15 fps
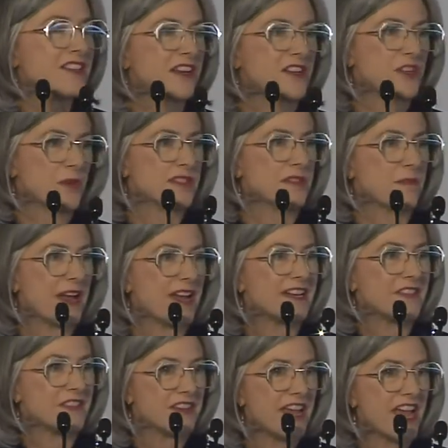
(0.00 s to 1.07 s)
I know it's a pain
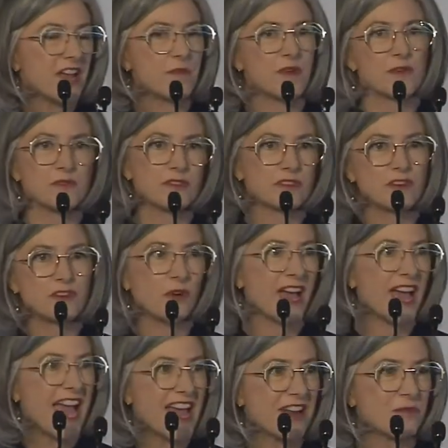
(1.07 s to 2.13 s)
in the neck, but also your
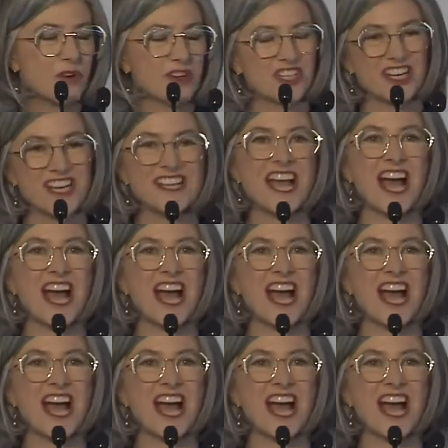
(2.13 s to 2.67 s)
hand washing.